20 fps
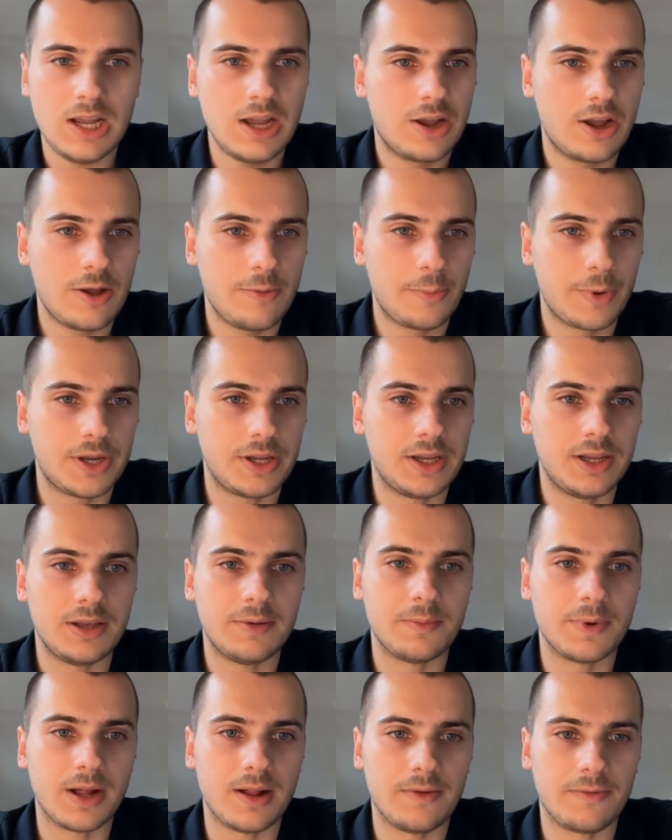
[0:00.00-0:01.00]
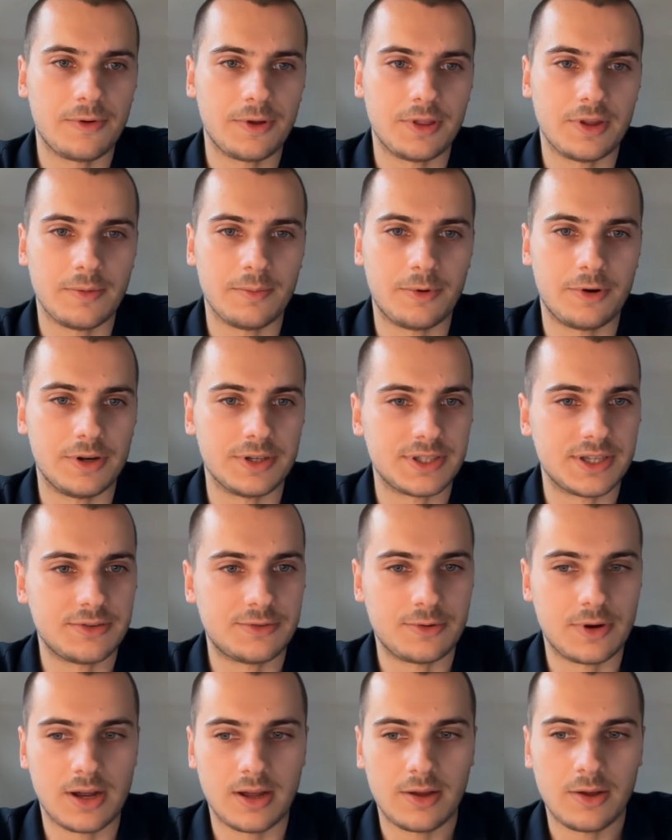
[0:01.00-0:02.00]
company, email, phone number,
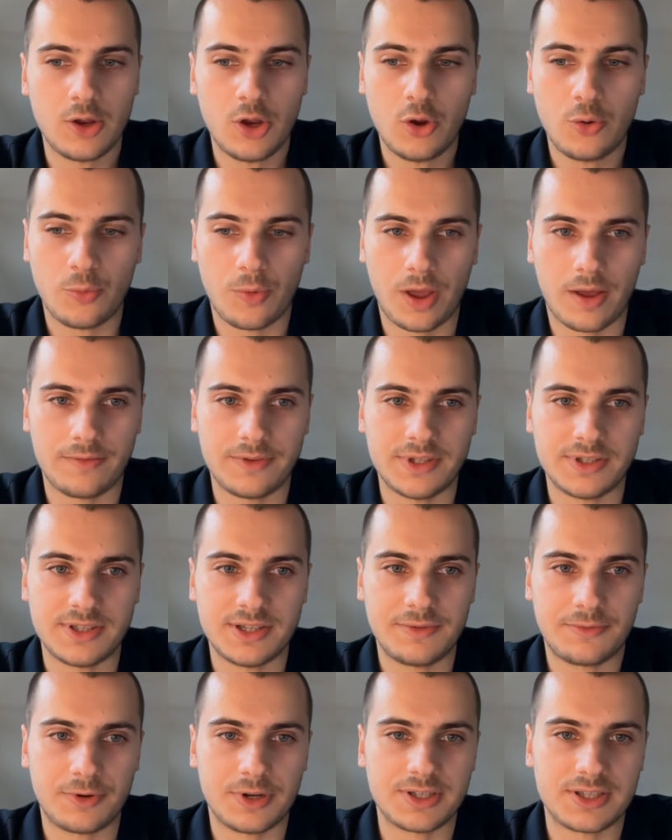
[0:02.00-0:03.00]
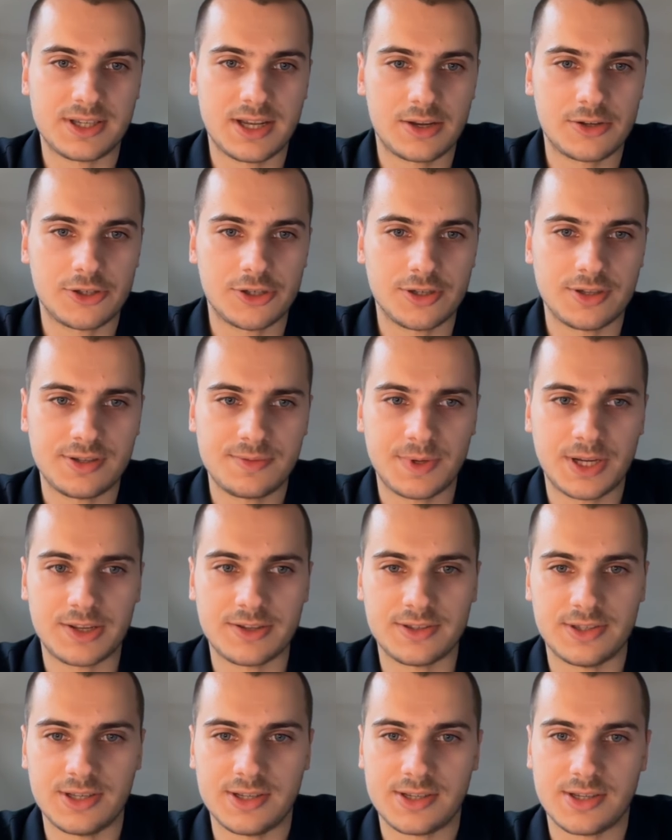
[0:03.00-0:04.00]
etc. We have these different sections
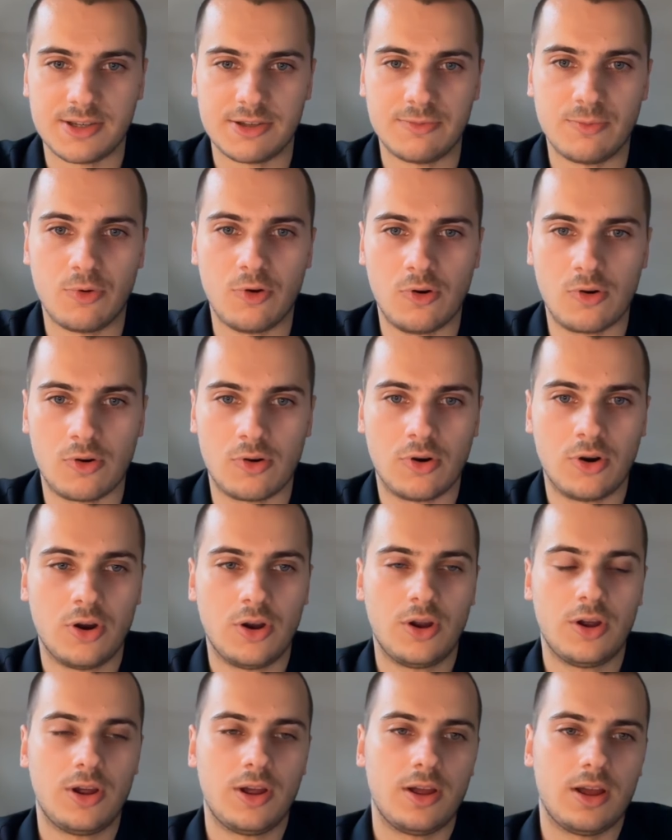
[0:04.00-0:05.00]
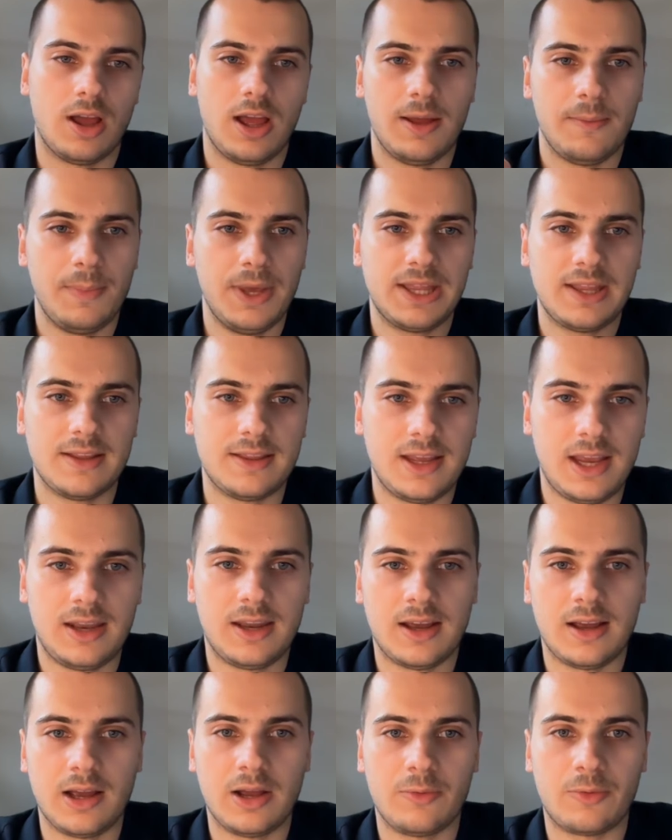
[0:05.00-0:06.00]
because this is more
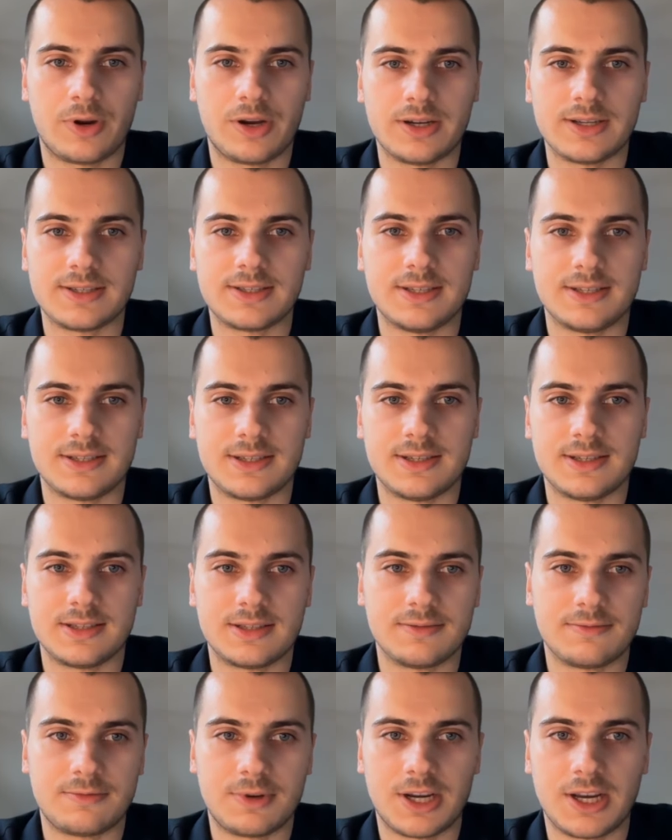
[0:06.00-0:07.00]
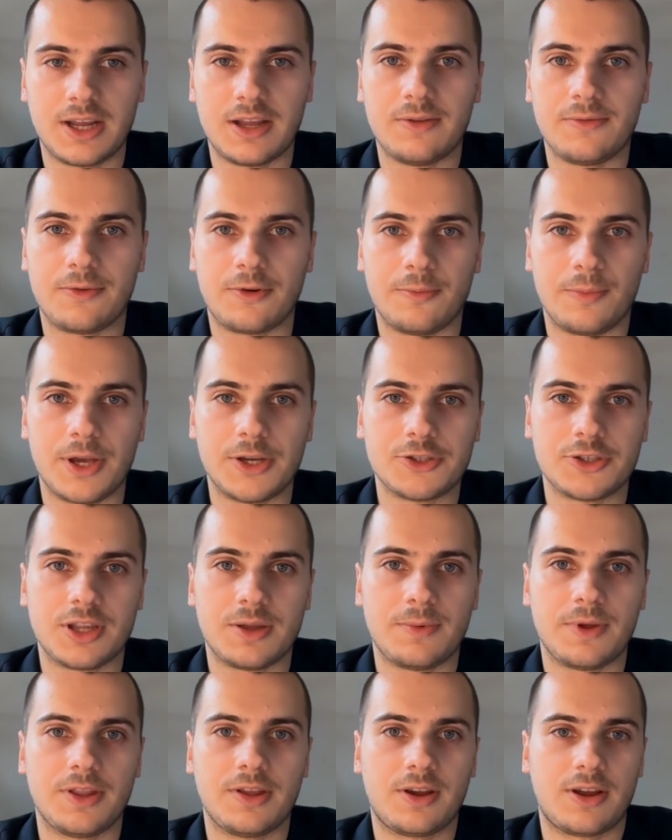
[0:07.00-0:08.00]
metadata, whereas this is really information
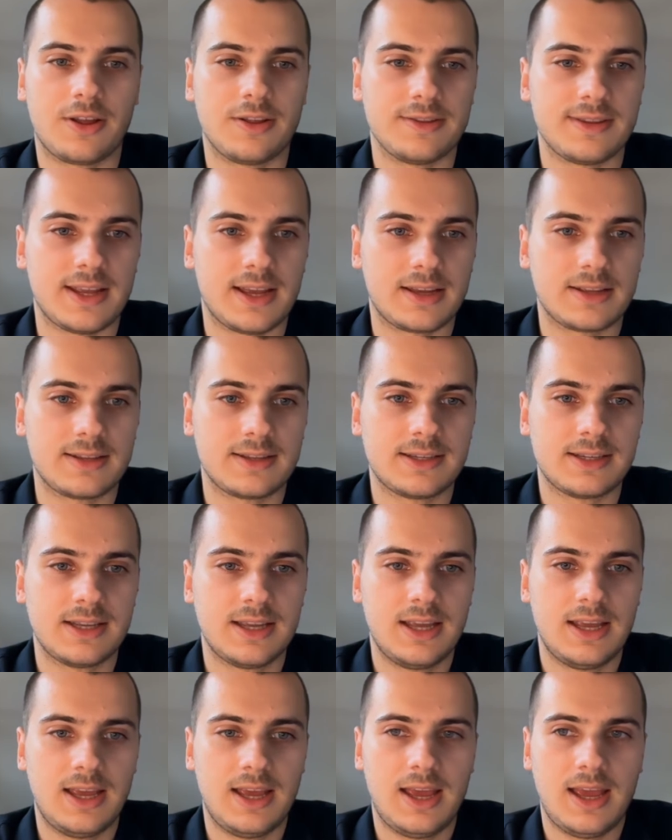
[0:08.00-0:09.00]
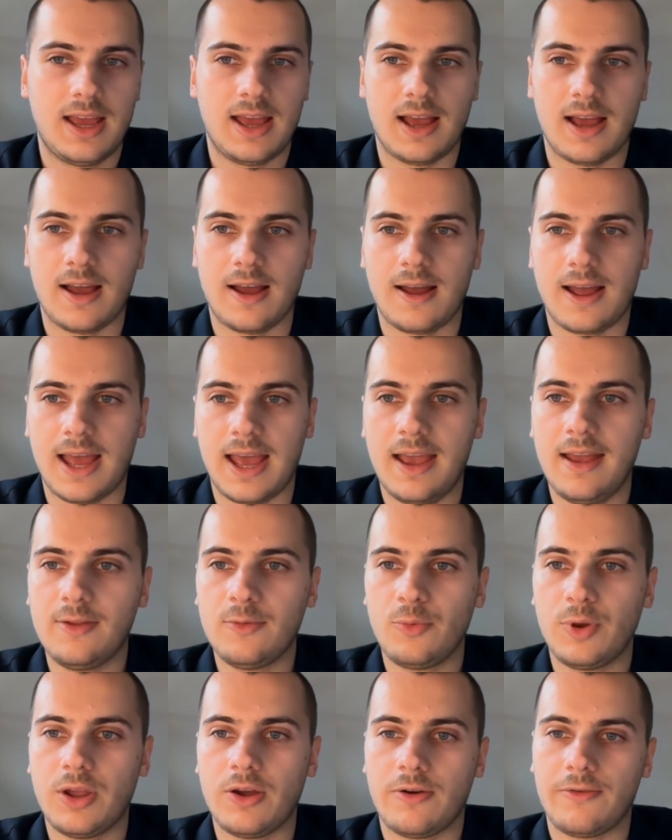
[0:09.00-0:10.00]
about the contact. And we